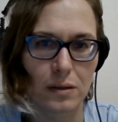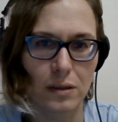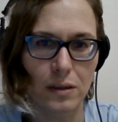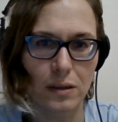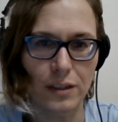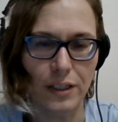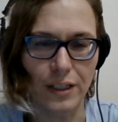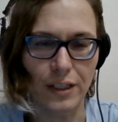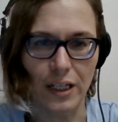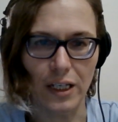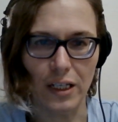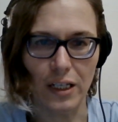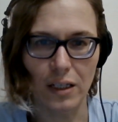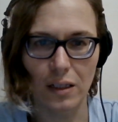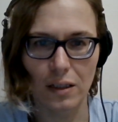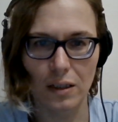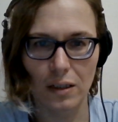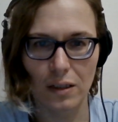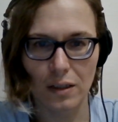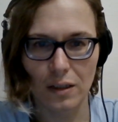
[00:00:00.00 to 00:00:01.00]
Sunday,
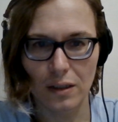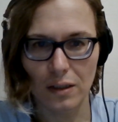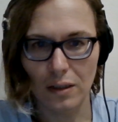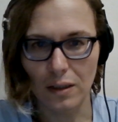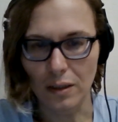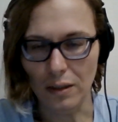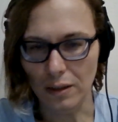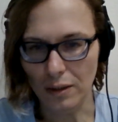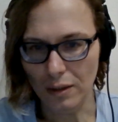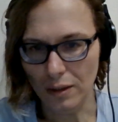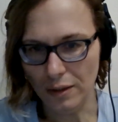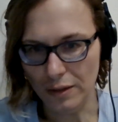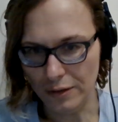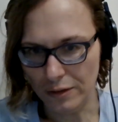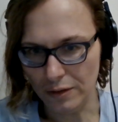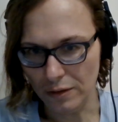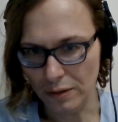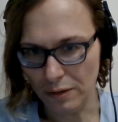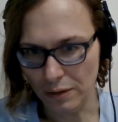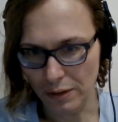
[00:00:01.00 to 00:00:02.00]
and
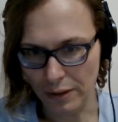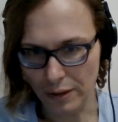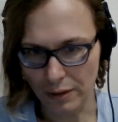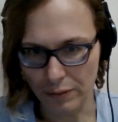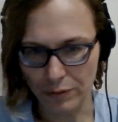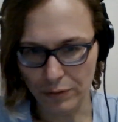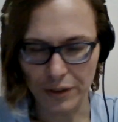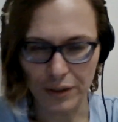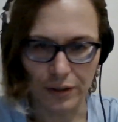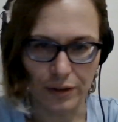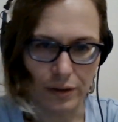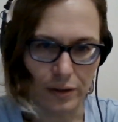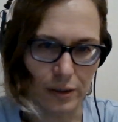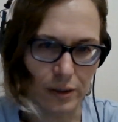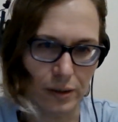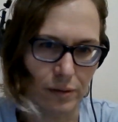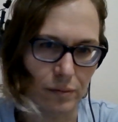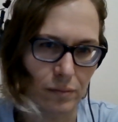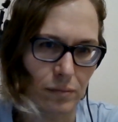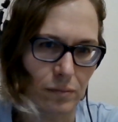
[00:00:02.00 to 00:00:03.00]
so I was here
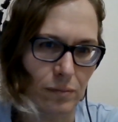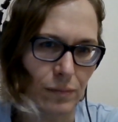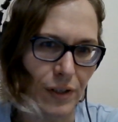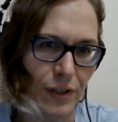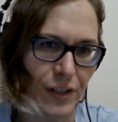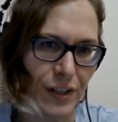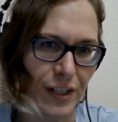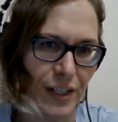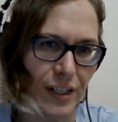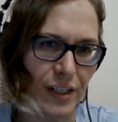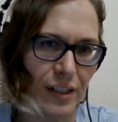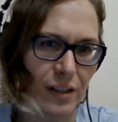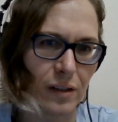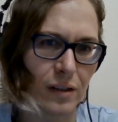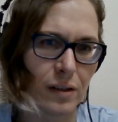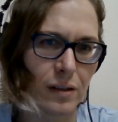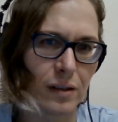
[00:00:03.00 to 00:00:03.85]
on Monday.